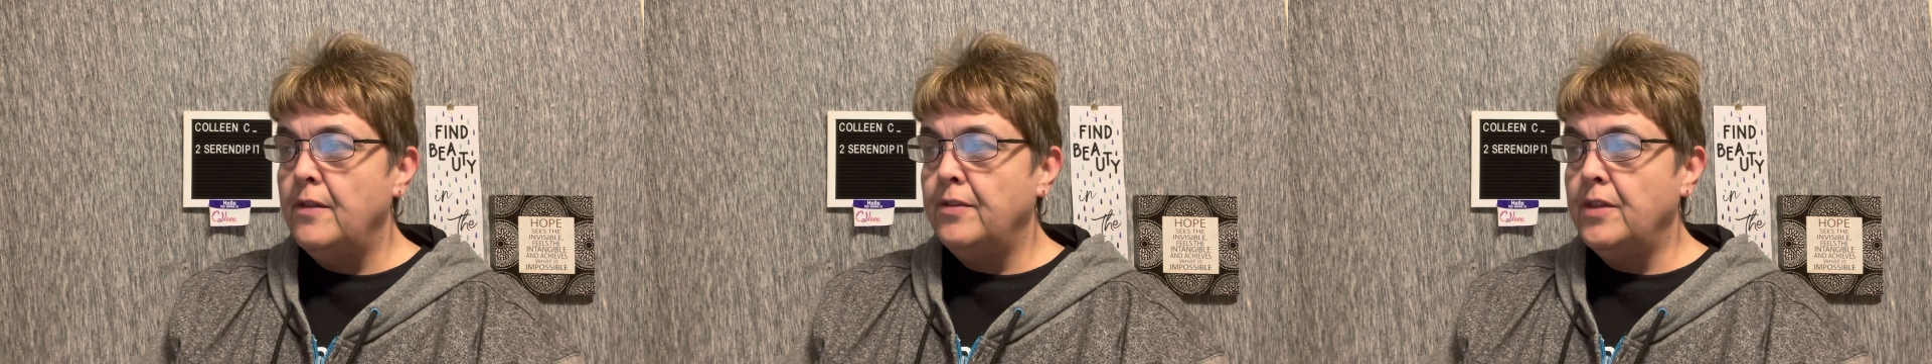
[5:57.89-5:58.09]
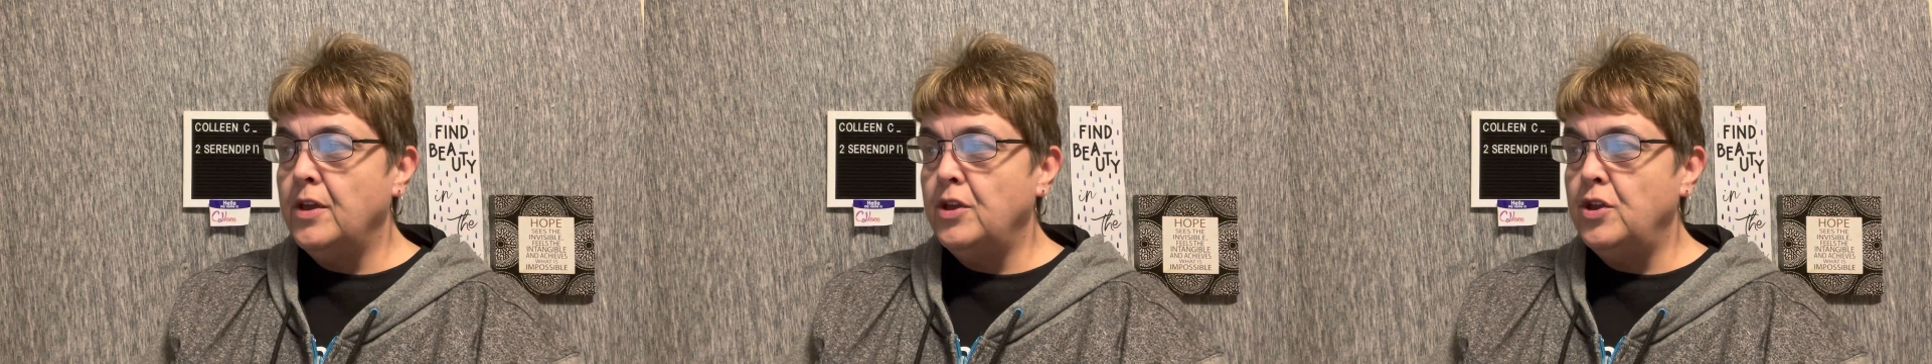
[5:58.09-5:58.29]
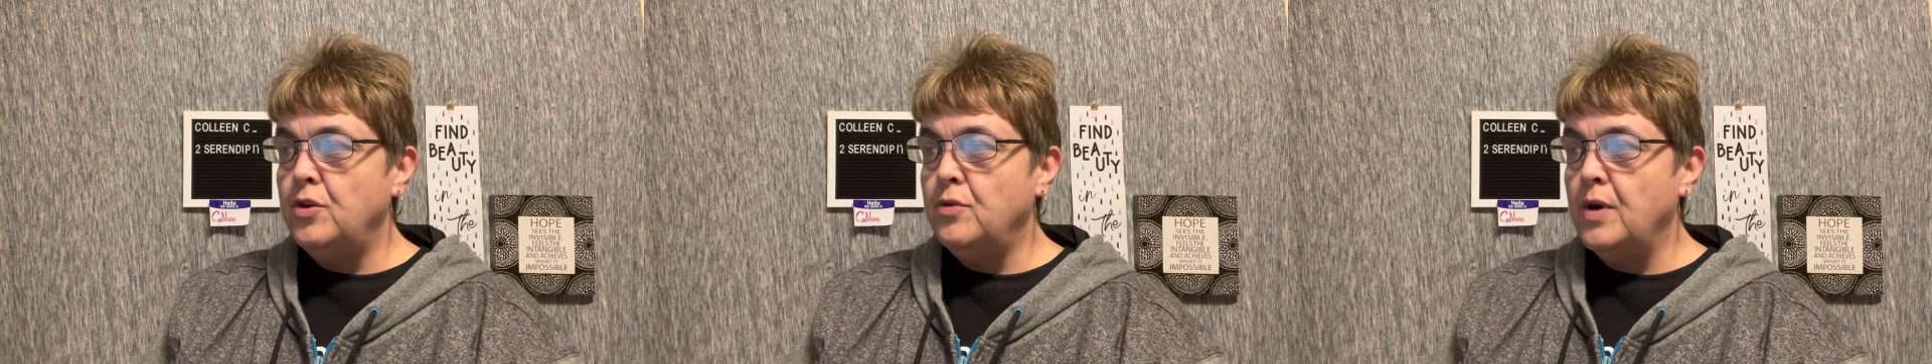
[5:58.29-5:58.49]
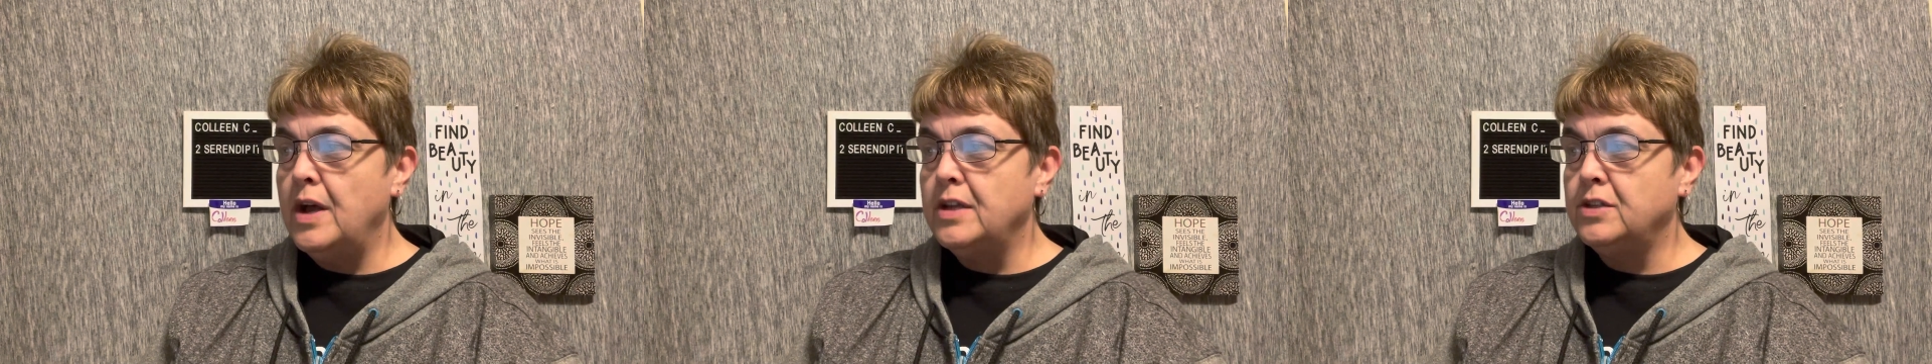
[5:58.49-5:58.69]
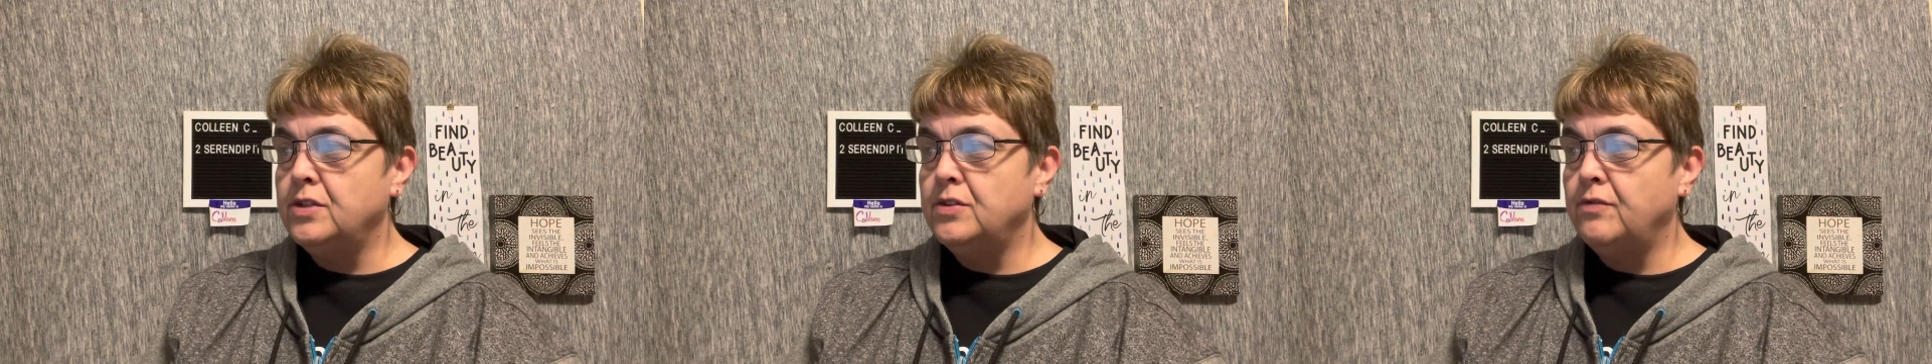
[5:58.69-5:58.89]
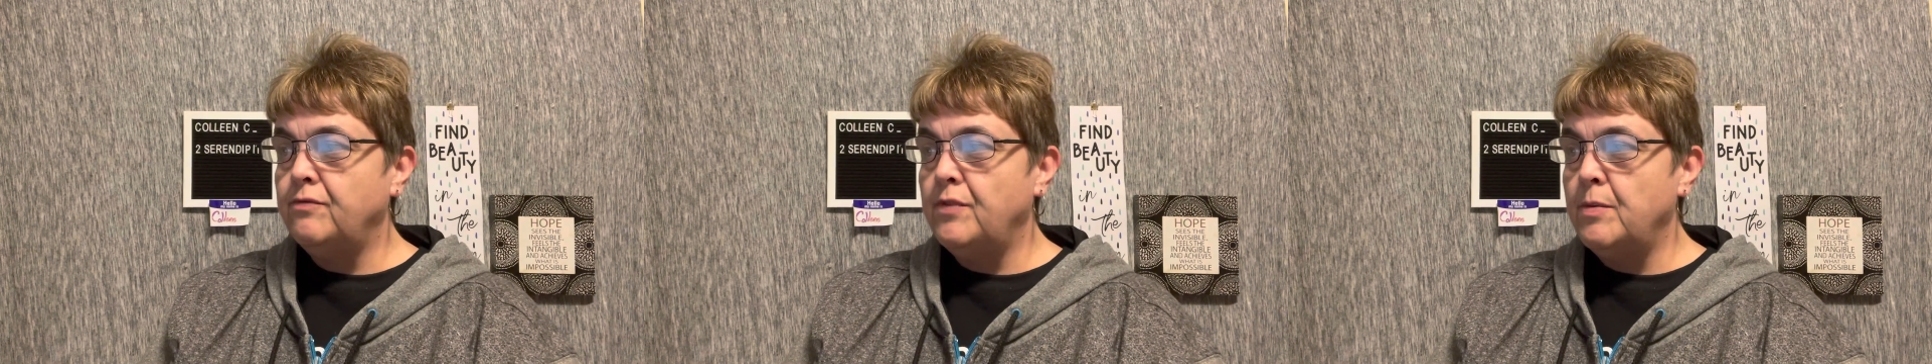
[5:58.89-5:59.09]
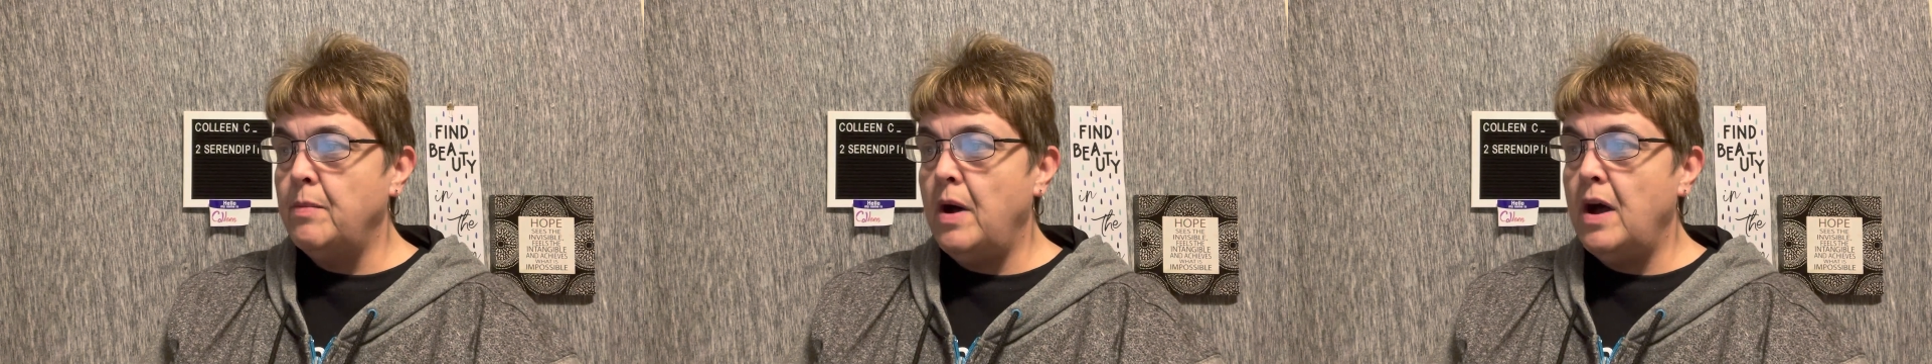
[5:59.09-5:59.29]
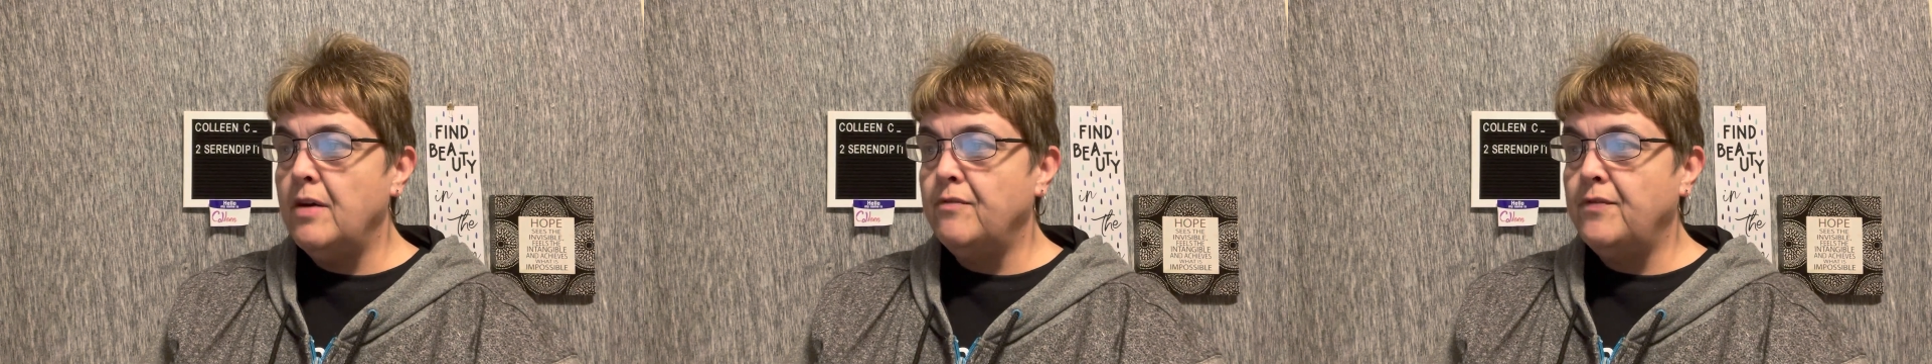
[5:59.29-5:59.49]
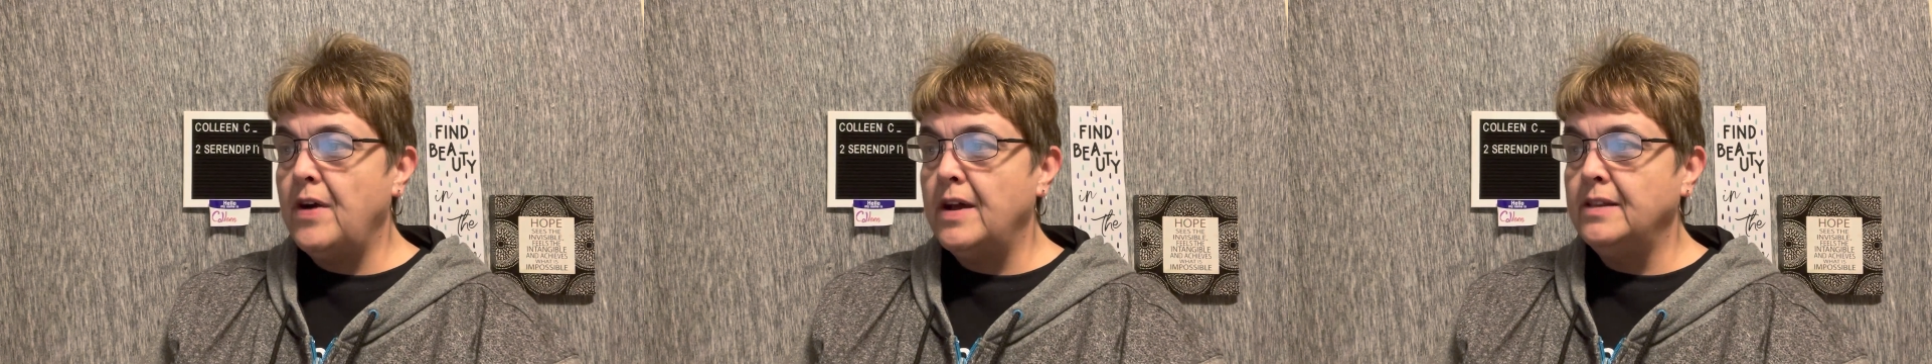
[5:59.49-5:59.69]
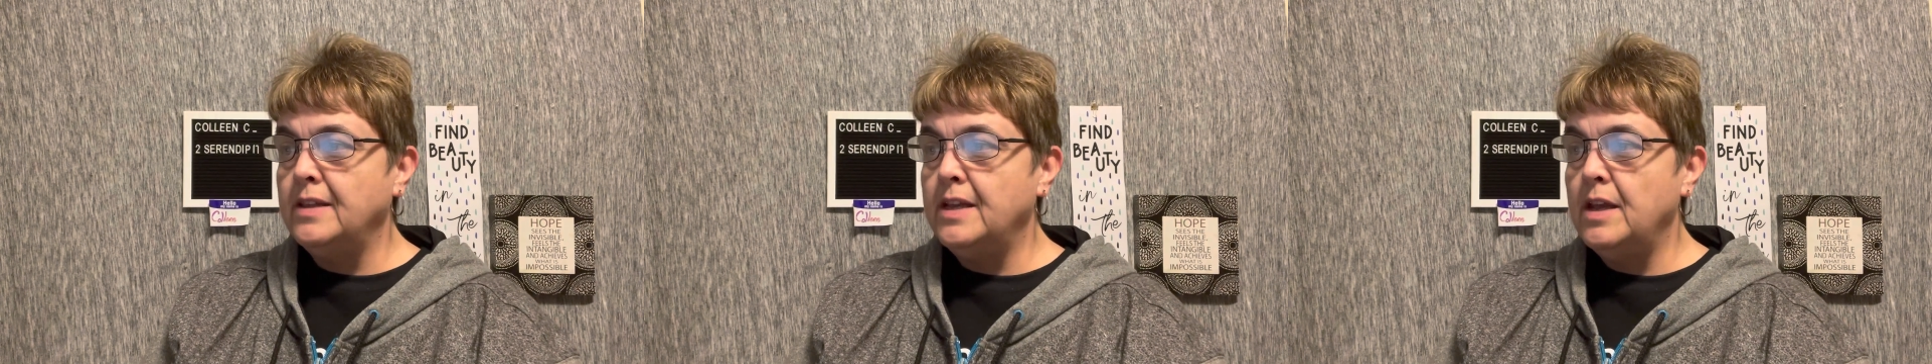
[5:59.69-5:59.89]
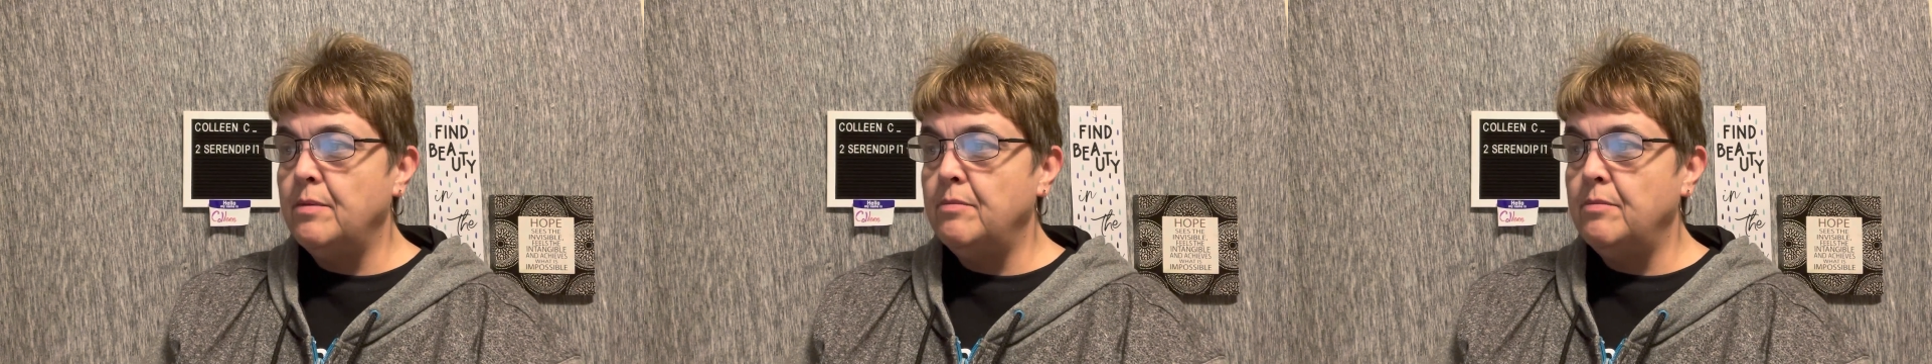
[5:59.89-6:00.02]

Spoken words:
the U.S., Vermont finally